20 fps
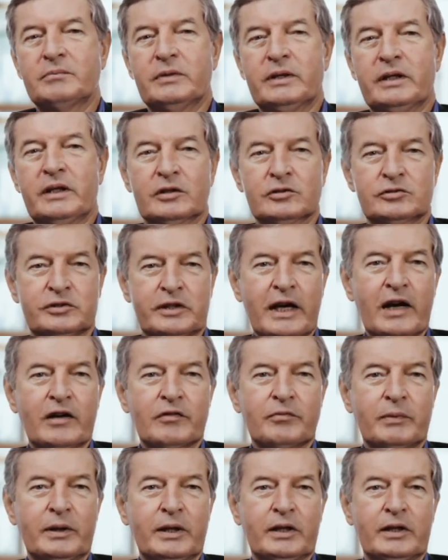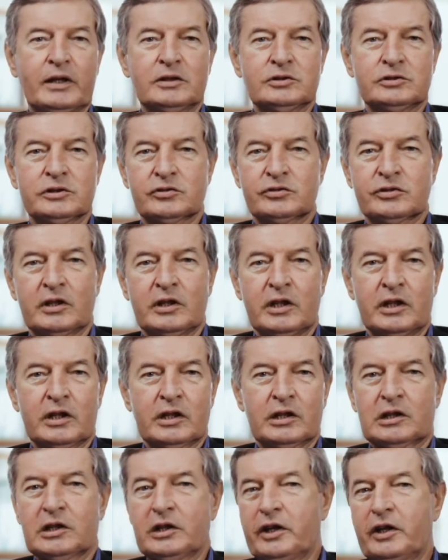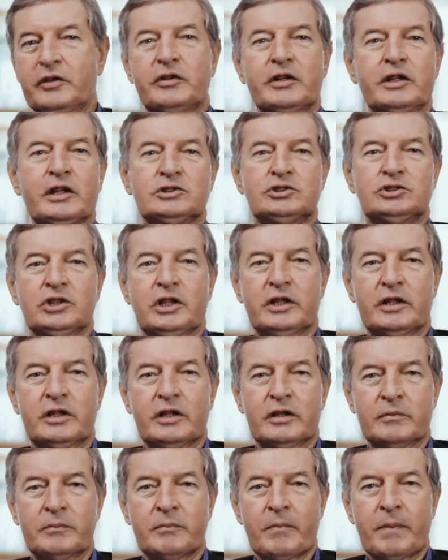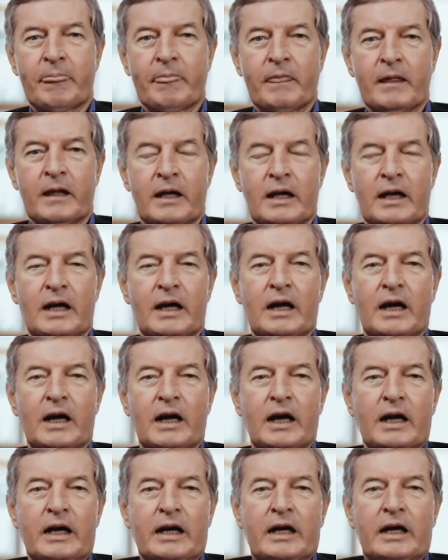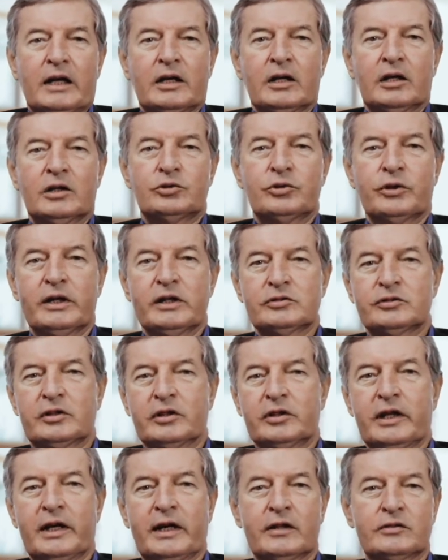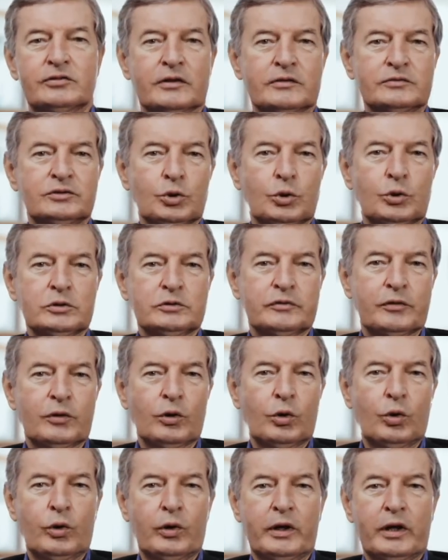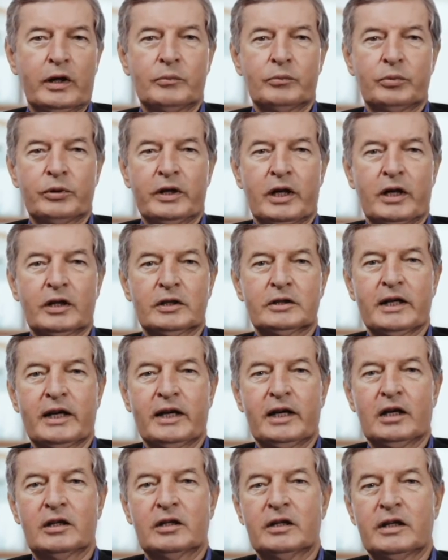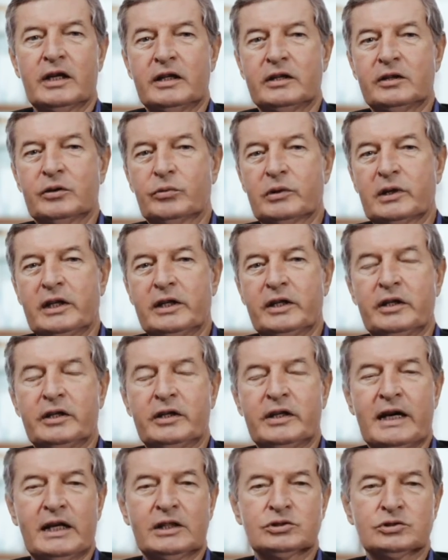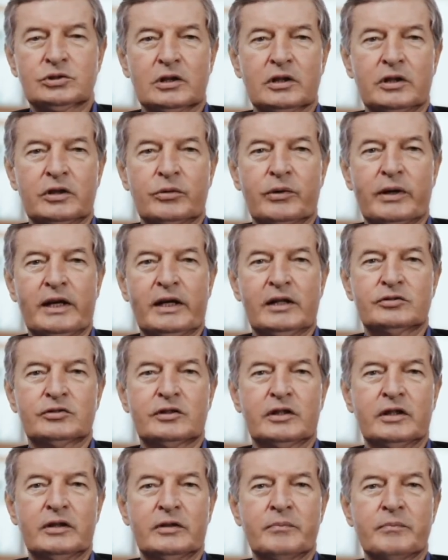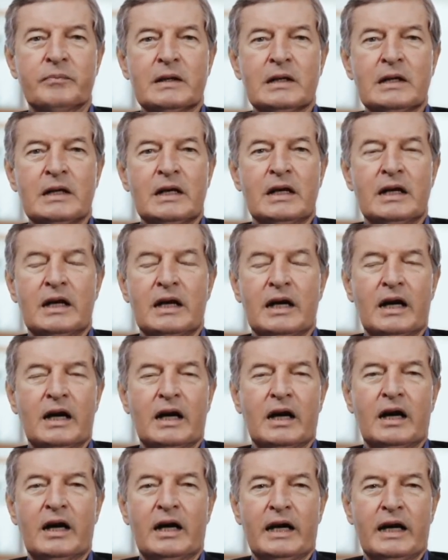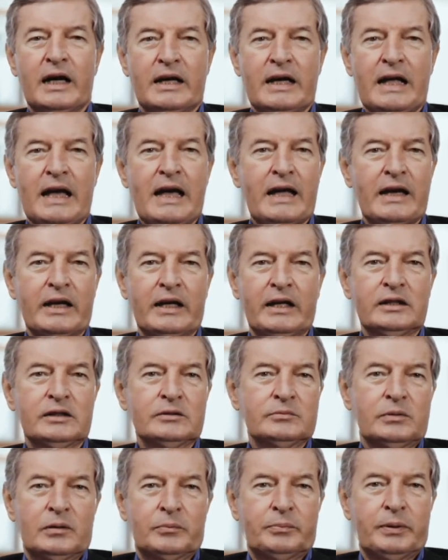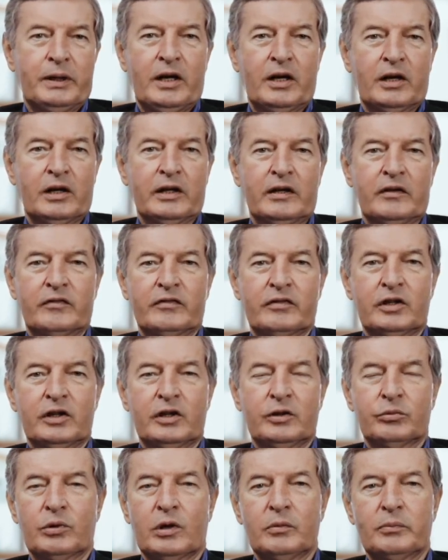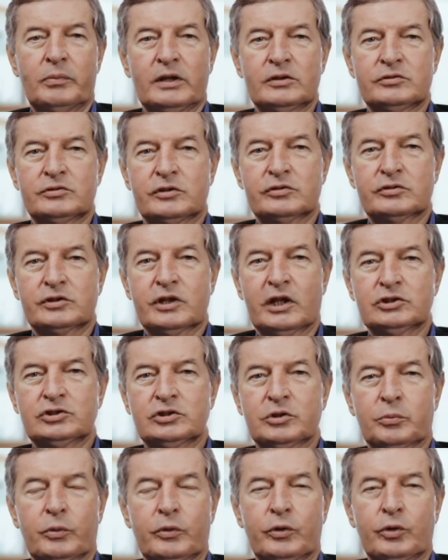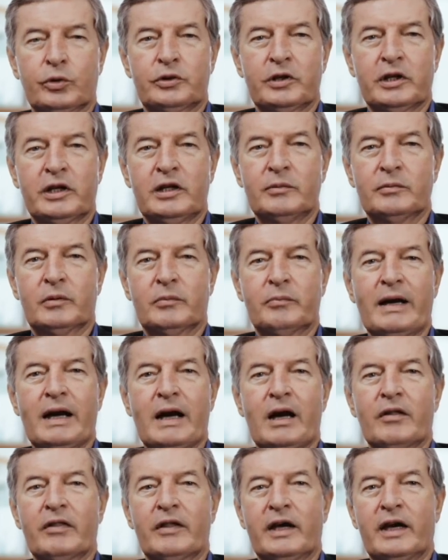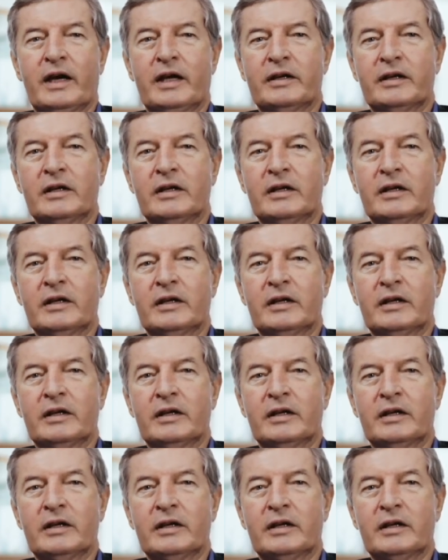a staff meeting, just cleared the agenda and addressed the deaths of George Floyd and Breonna Taylor and the related national unrest, and had apparently a very robust discussion with your team about that.